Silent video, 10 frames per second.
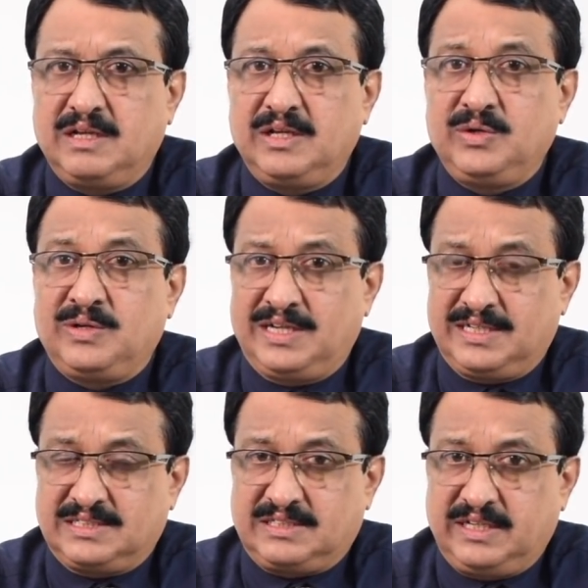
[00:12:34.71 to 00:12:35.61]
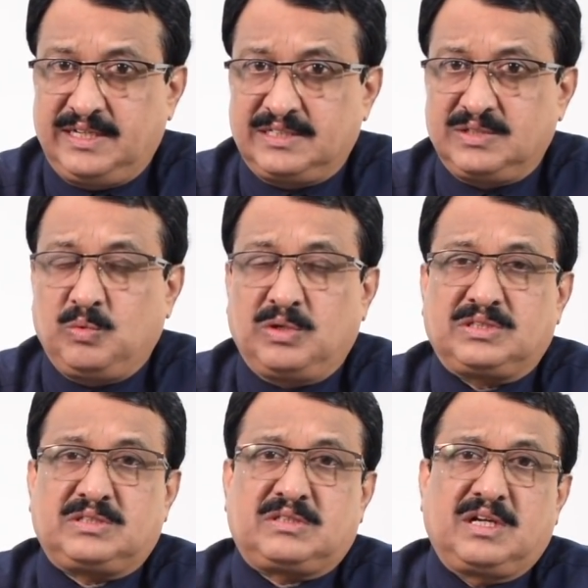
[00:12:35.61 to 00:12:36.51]
United States
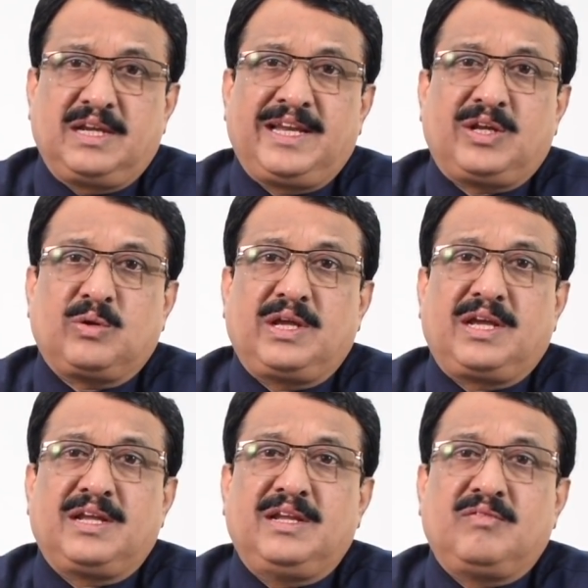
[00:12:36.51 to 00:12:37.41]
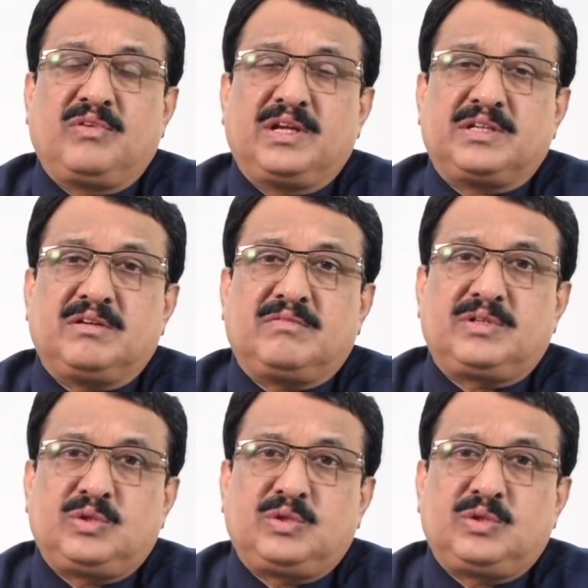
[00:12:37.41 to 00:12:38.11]
was struggling to kick an inflation of